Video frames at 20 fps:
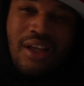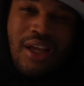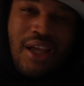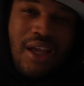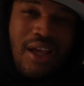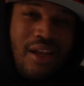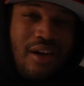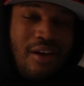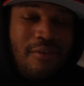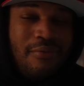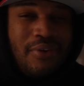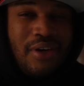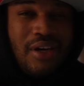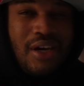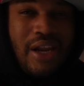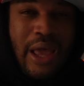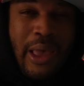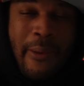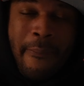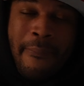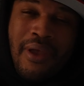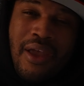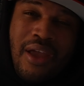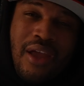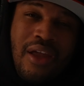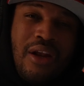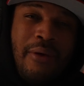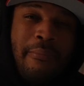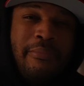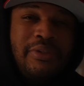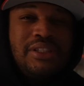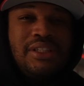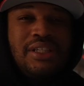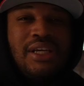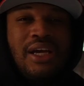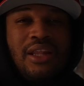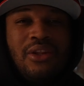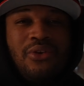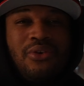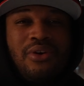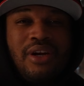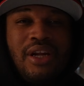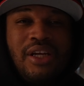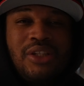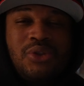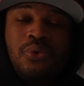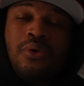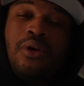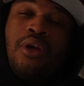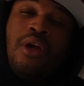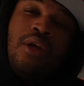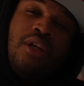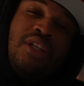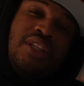And other than that, man, I'm going to see y'all on the next one.